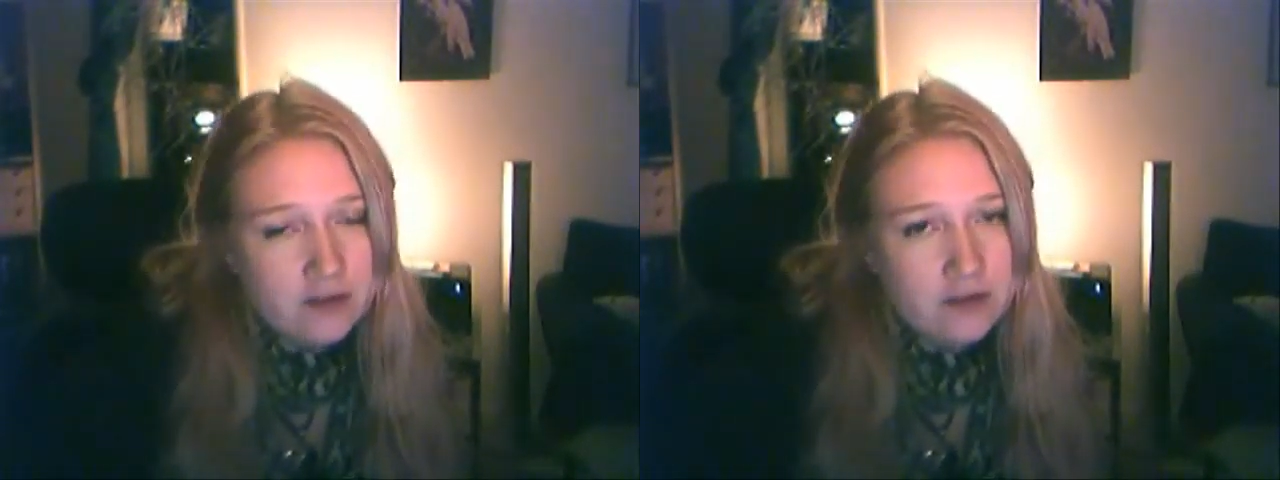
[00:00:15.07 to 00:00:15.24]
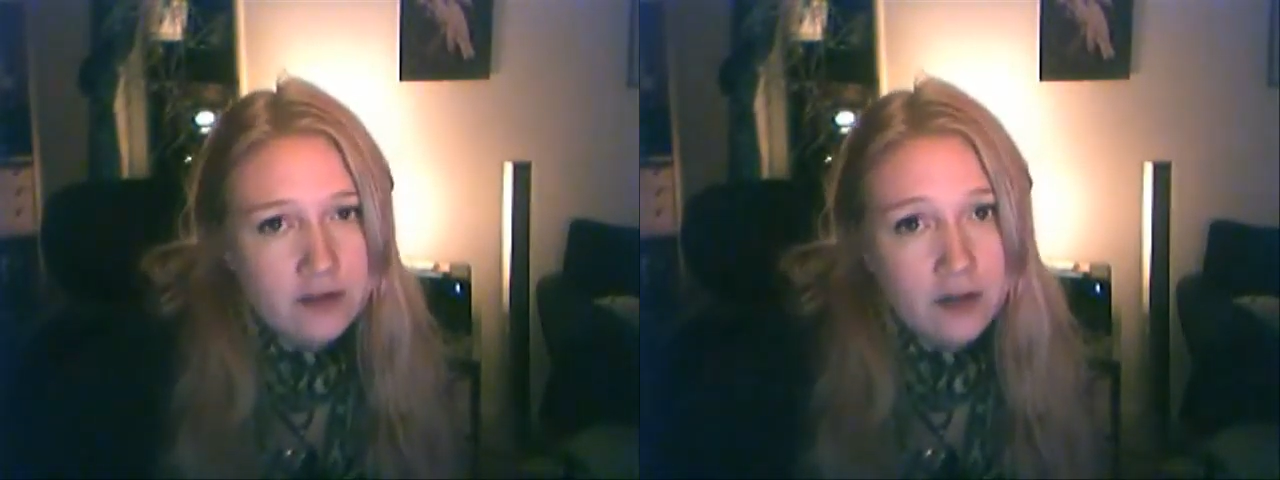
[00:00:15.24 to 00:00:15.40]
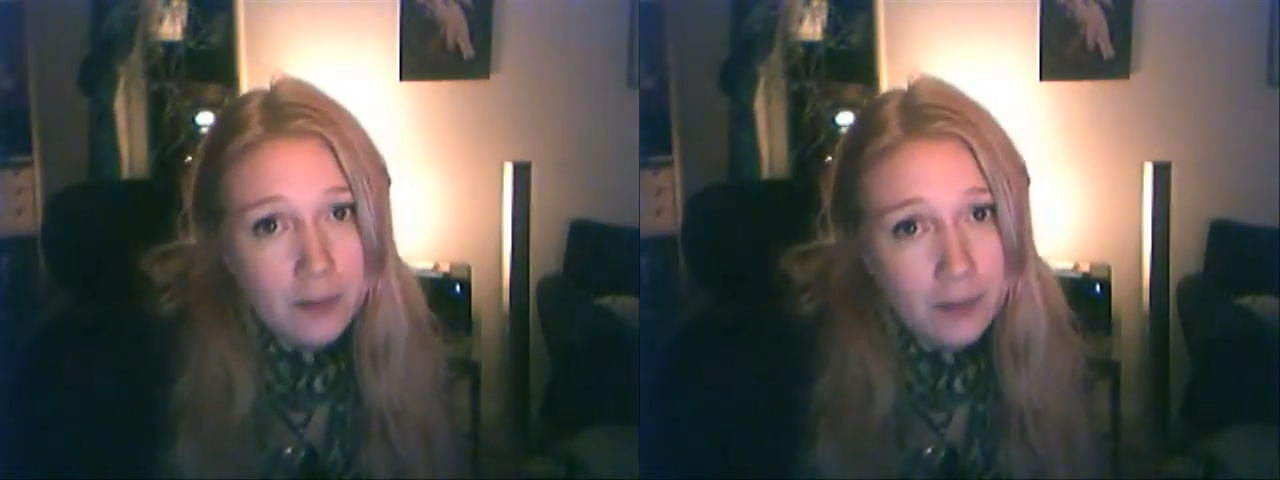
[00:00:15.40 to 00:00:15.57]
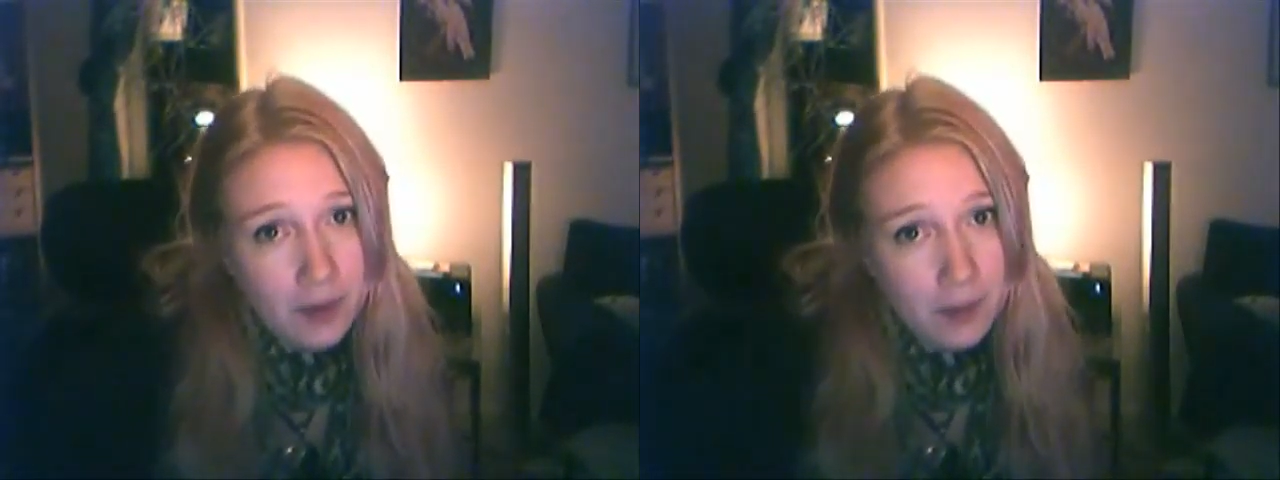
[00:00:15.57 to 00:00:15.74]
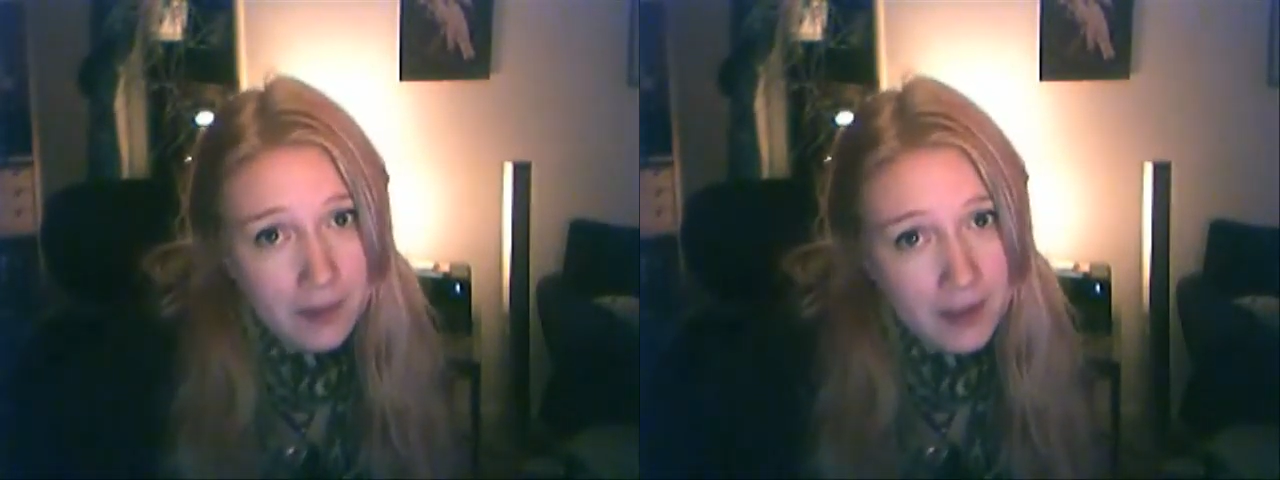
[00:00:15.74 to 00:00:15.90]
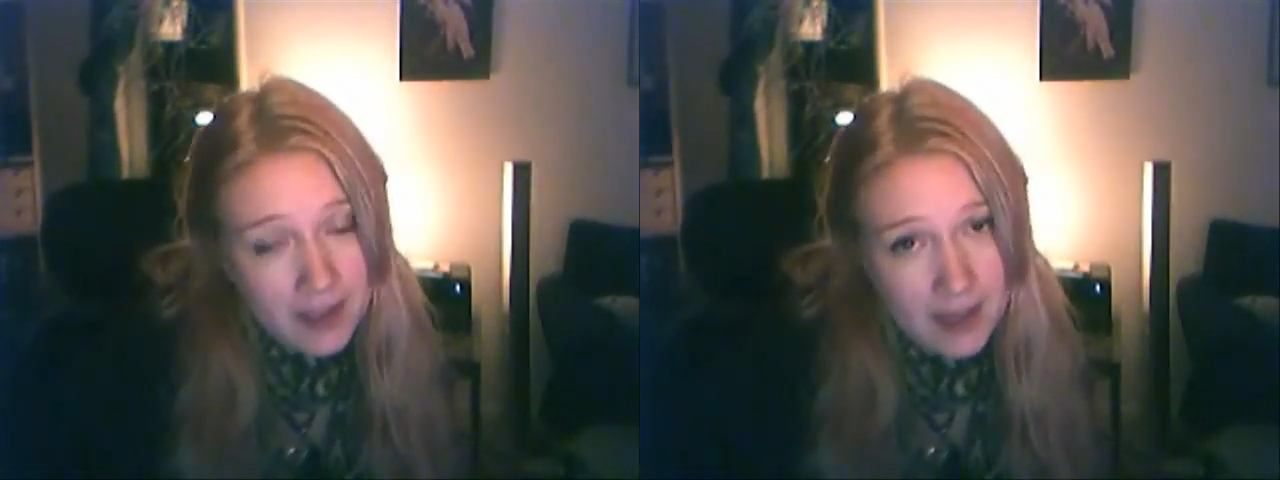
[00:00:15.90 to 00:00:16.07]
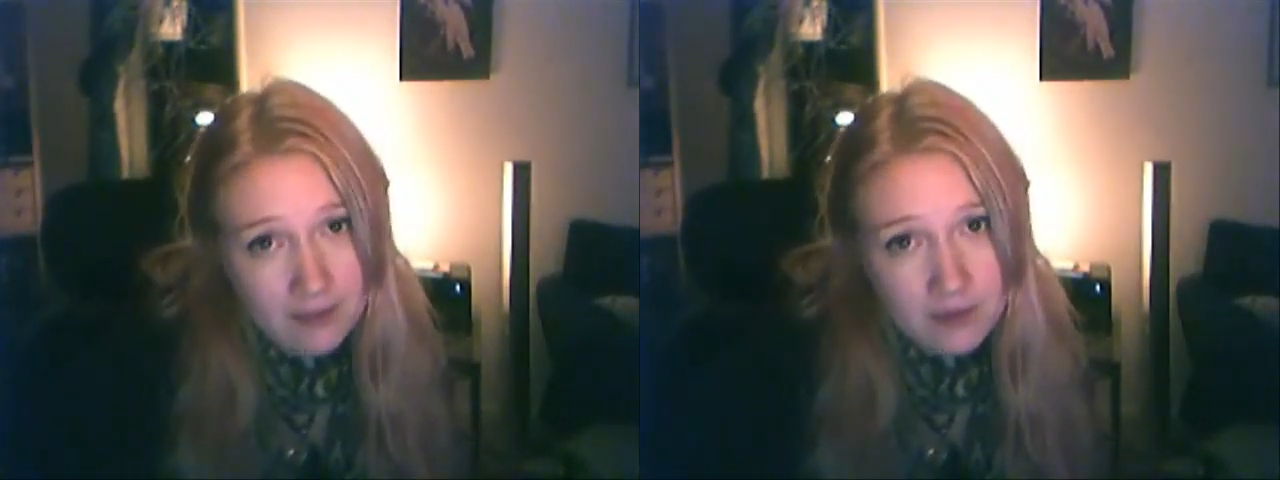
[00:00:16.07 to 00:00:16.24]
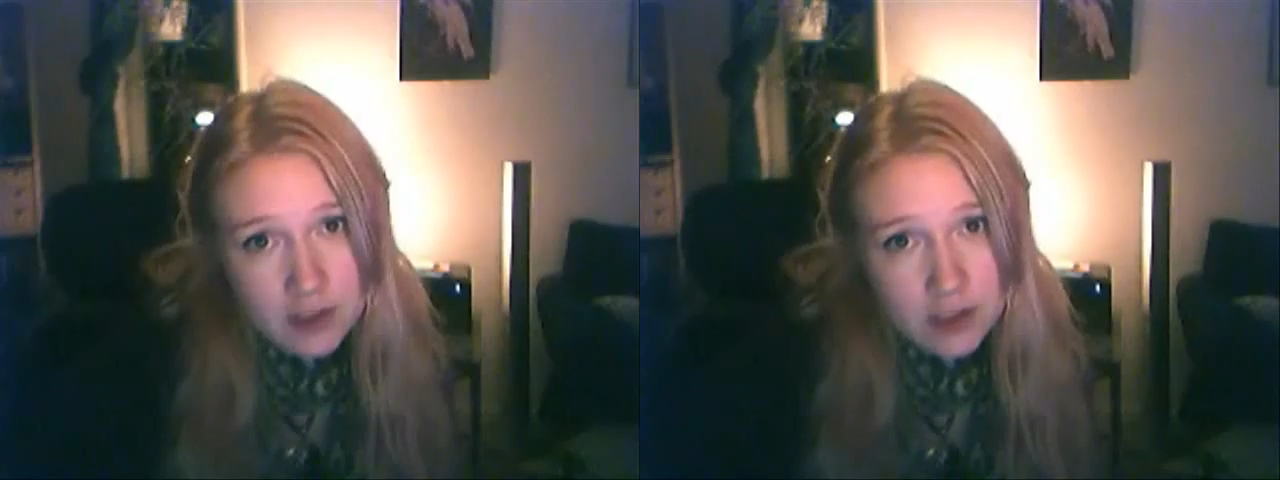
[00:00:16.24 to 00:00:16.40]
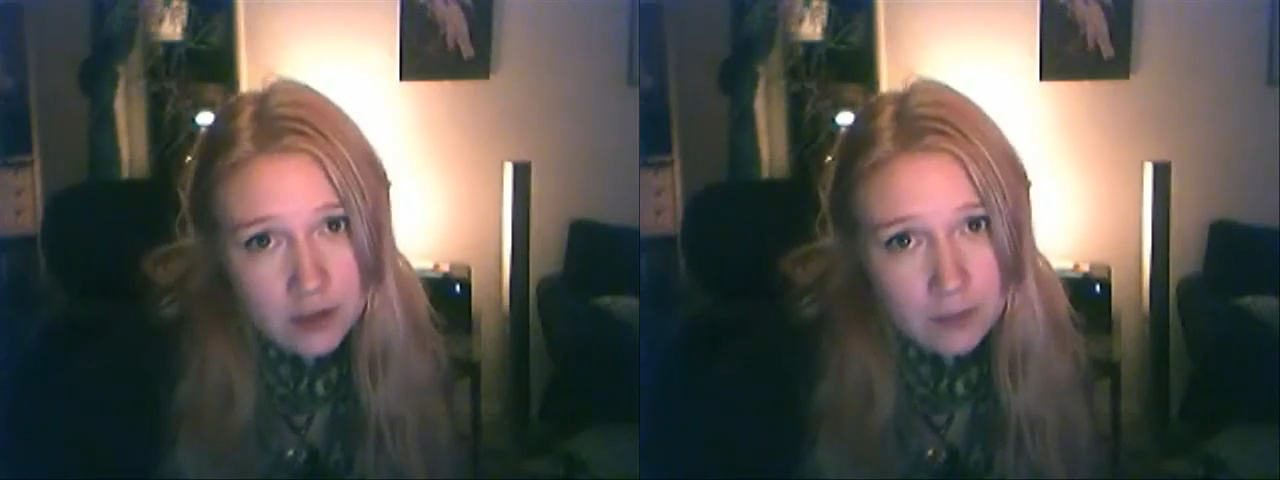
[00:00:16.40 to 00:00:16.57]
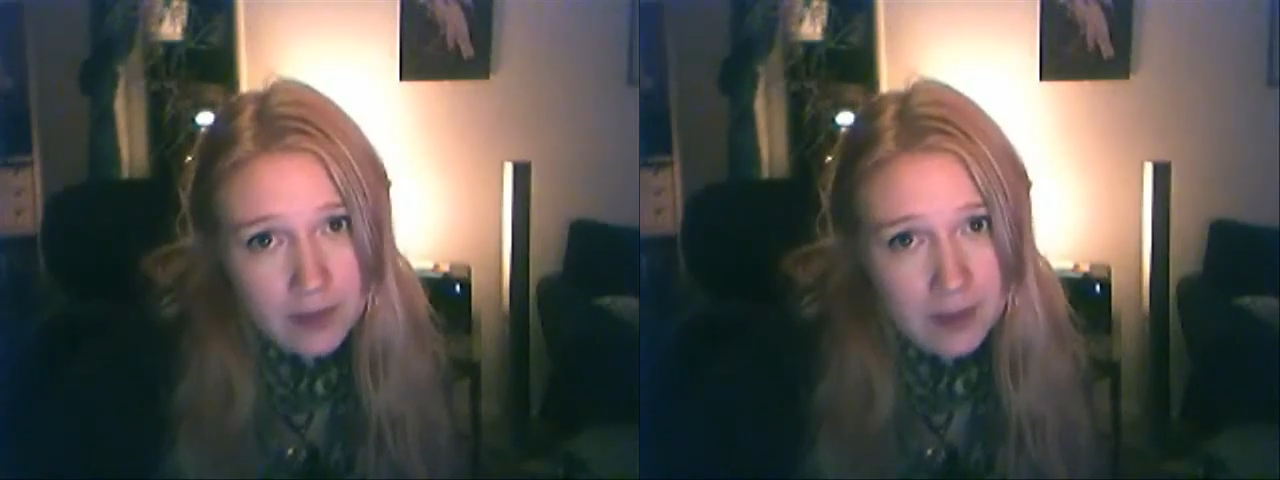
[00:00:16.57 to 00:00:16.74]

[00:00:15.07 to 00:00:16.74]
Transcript: So I probably gave it to you